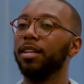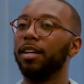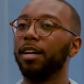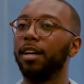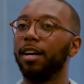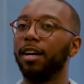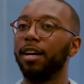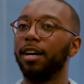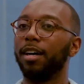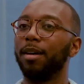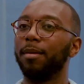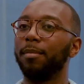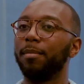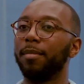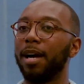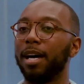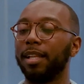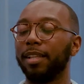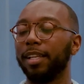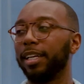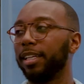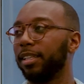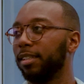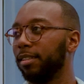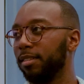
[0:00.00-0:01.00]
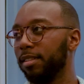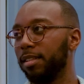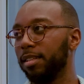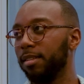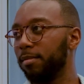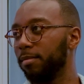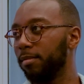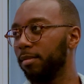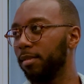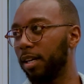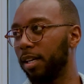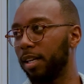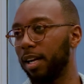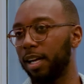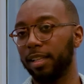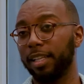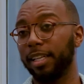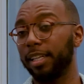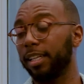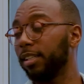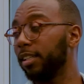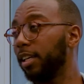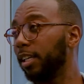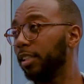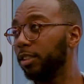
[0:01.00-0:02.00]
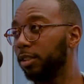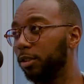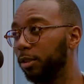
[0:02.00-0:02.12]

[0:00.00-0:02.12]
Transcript: I like a nice